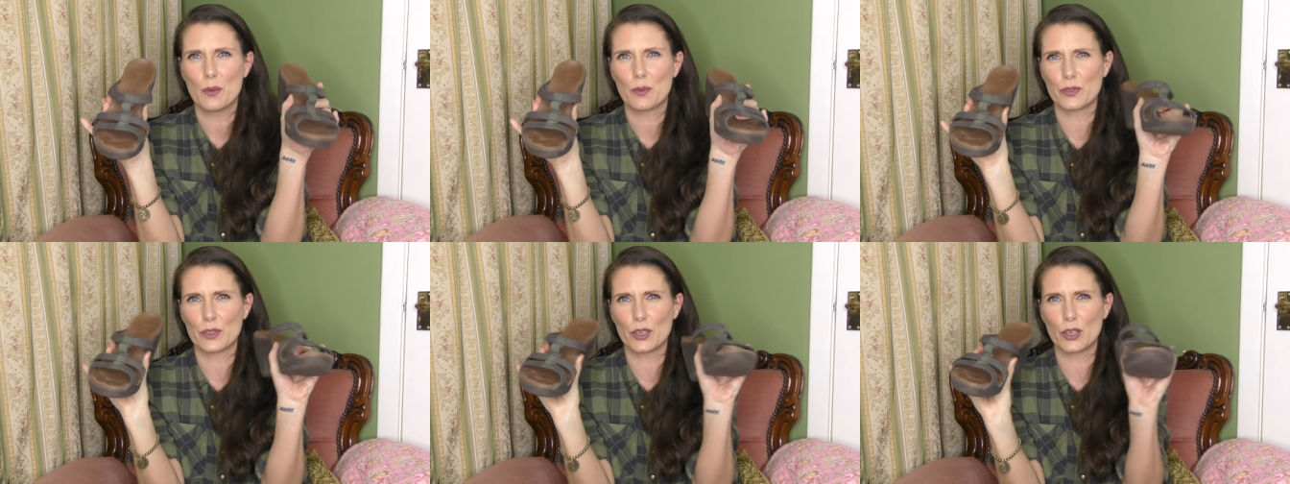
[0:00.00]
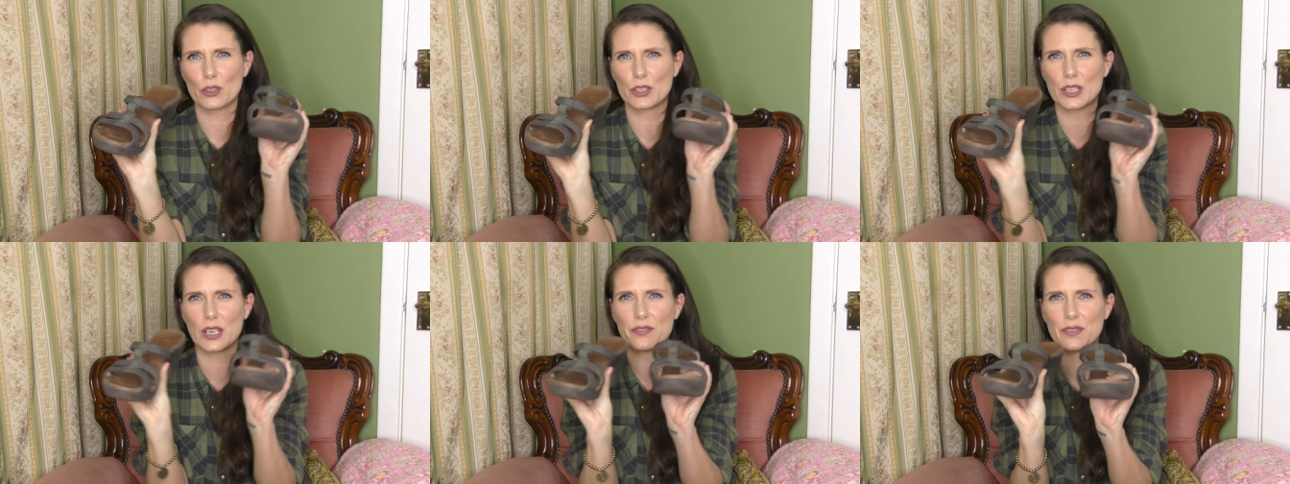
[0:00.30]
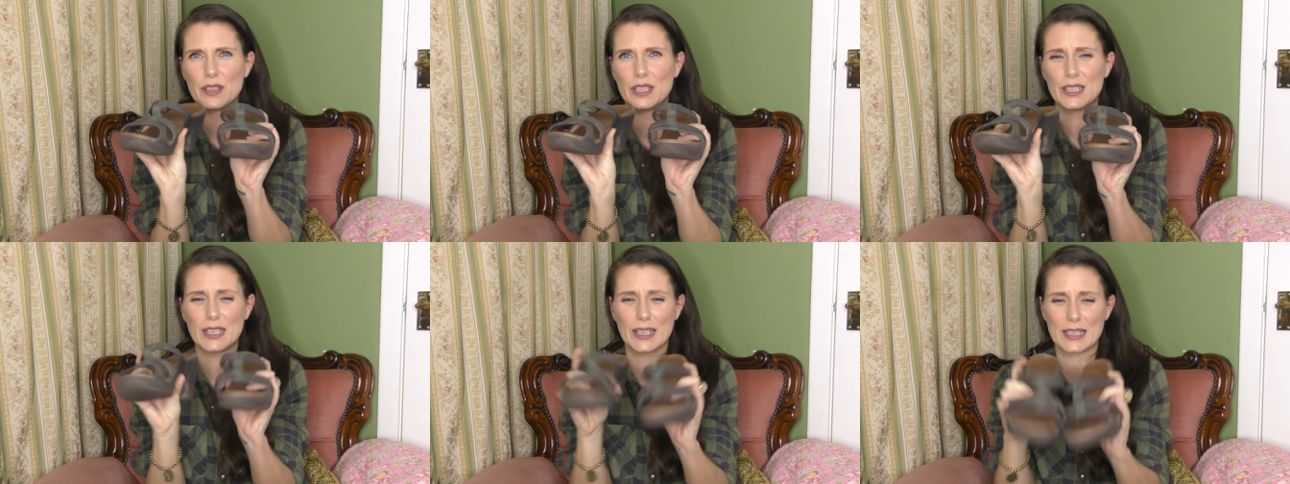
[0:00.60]
when they're on your
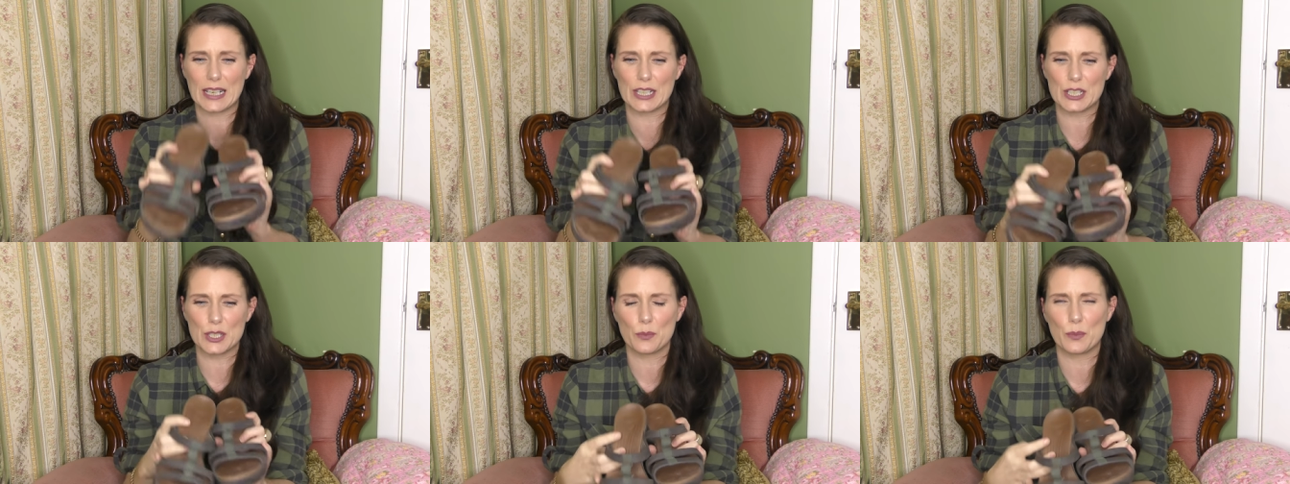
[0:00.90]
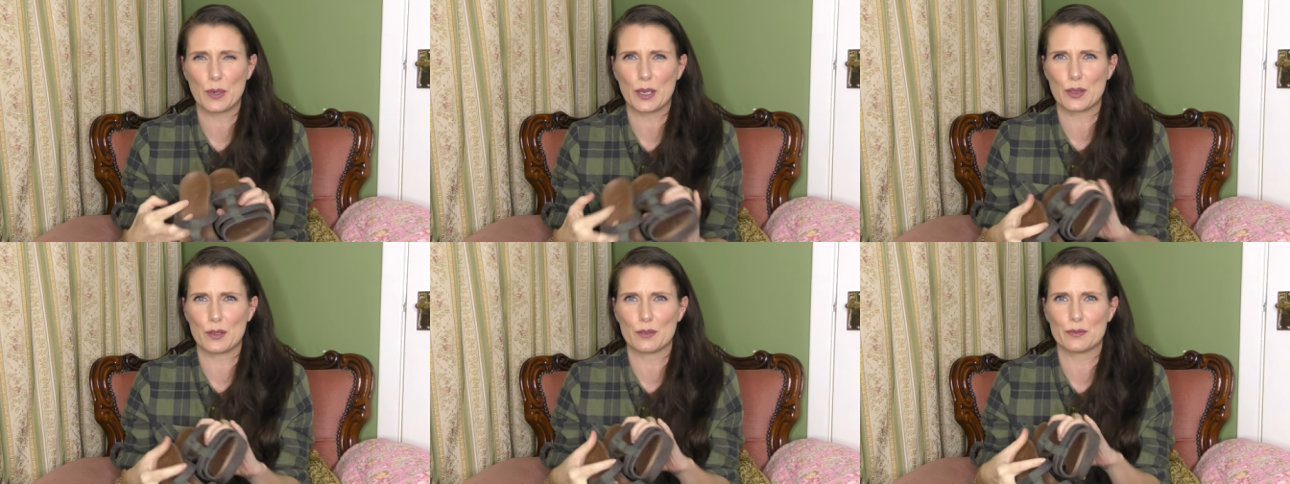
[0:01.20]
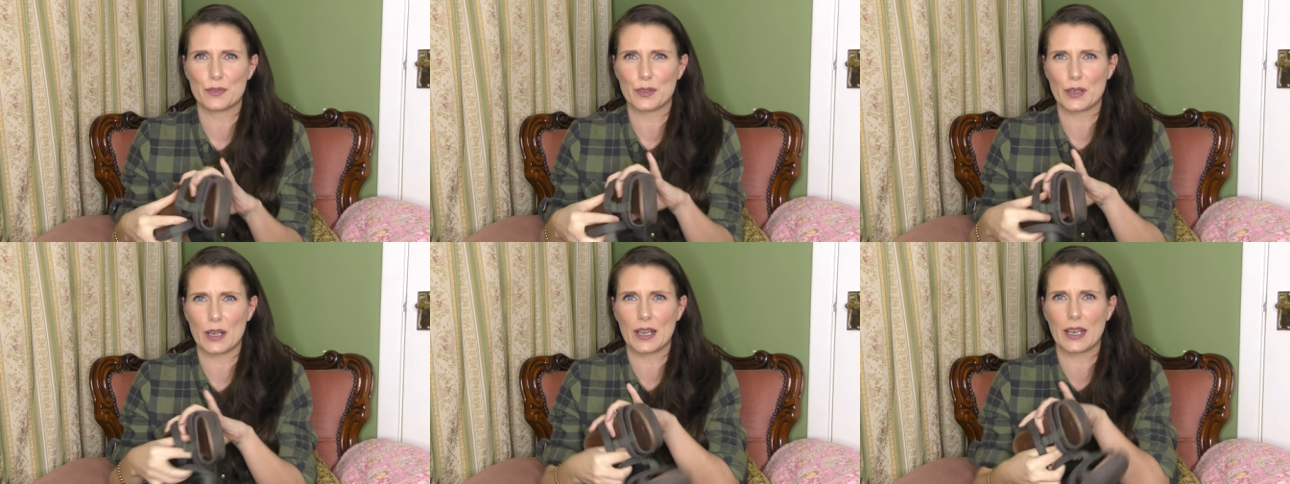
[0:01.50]
feet. You could actually wear
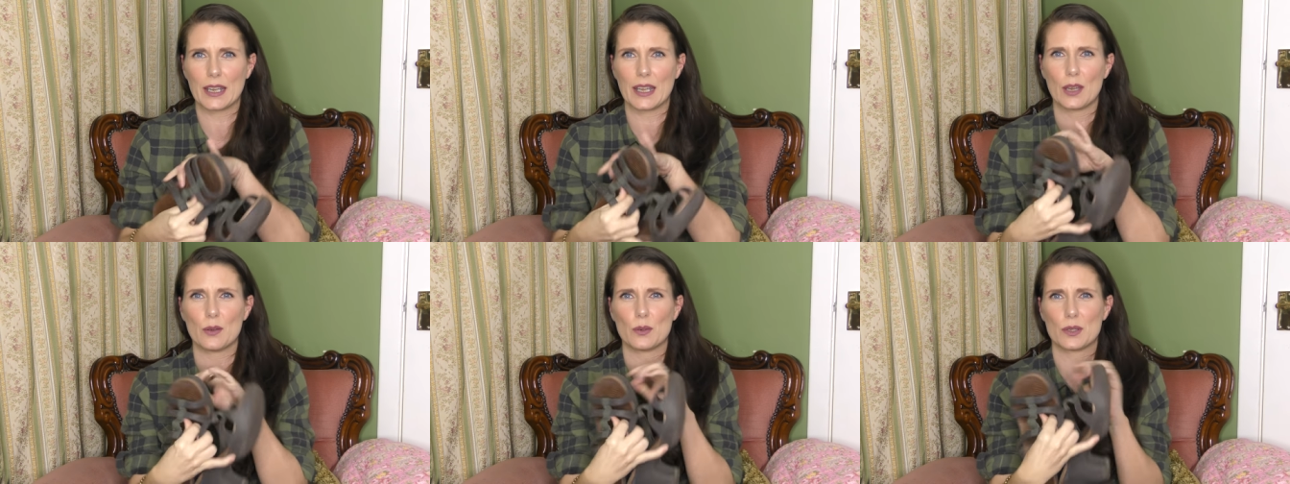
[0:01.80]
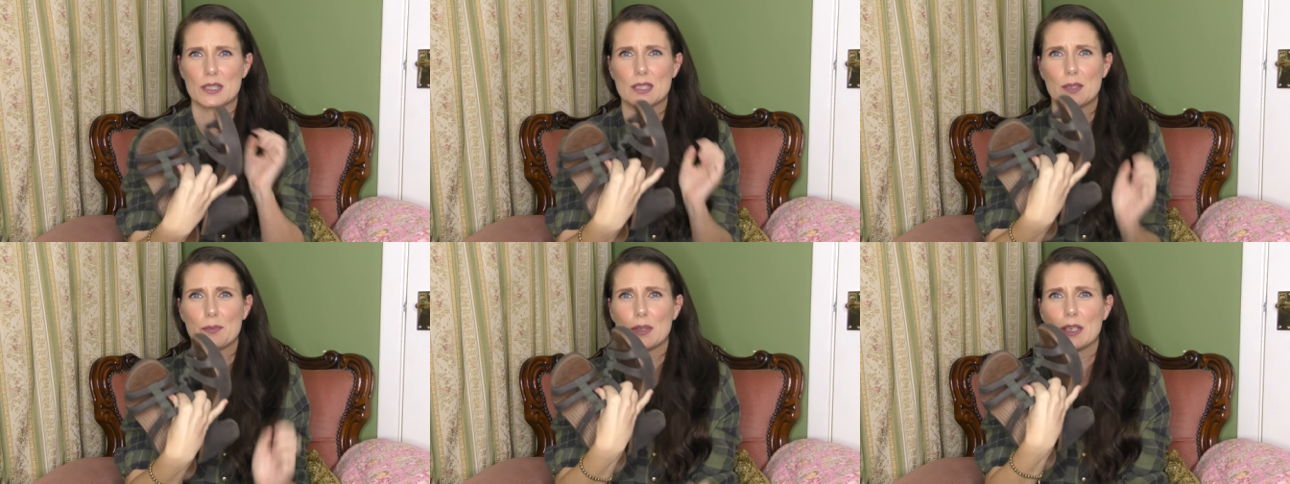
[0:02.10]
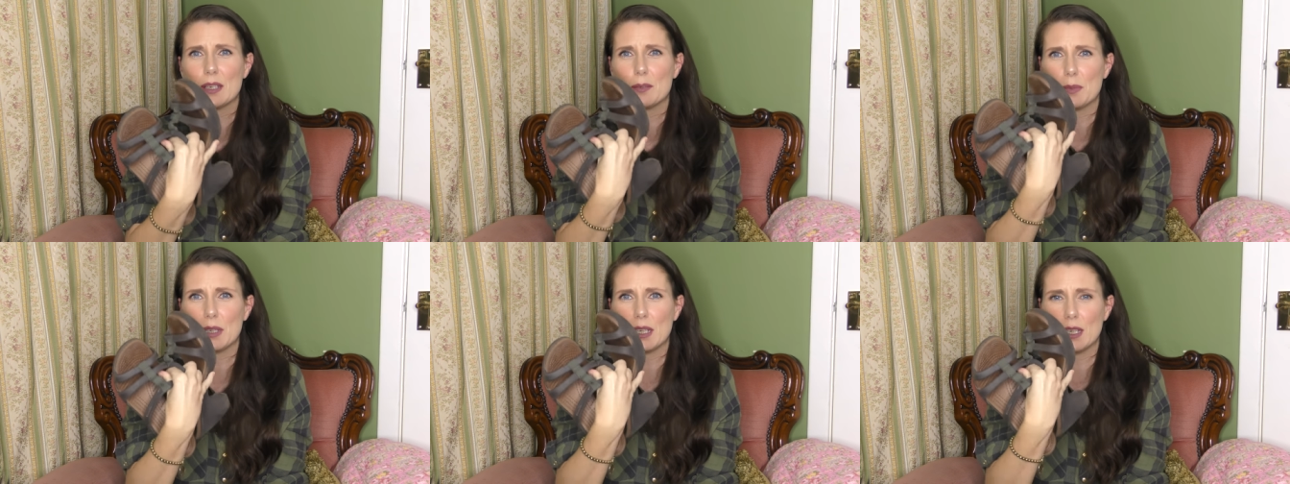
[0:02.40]
them for a night out or
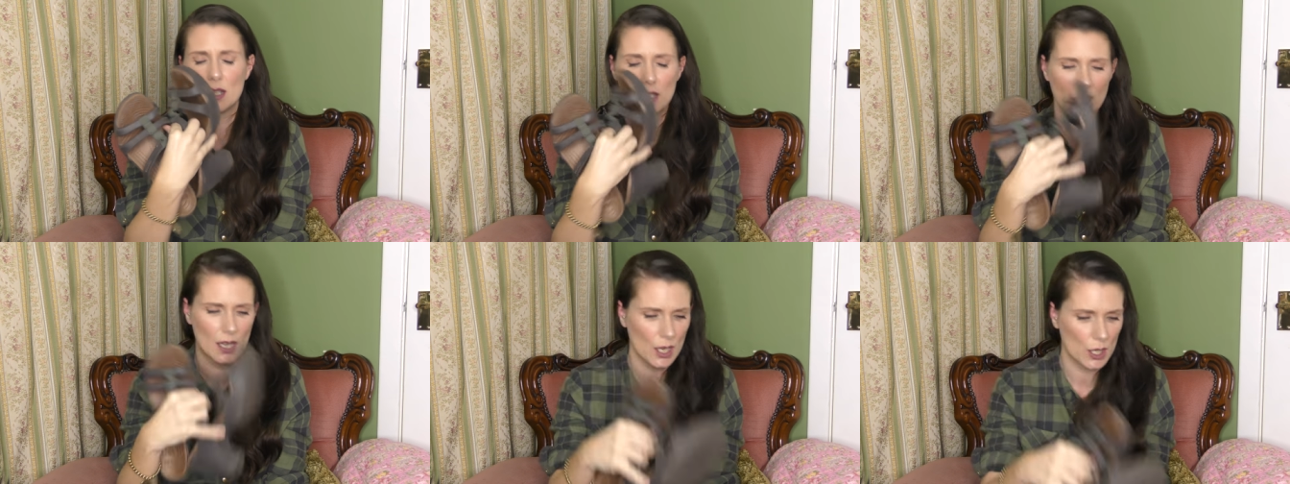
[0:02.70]
something and be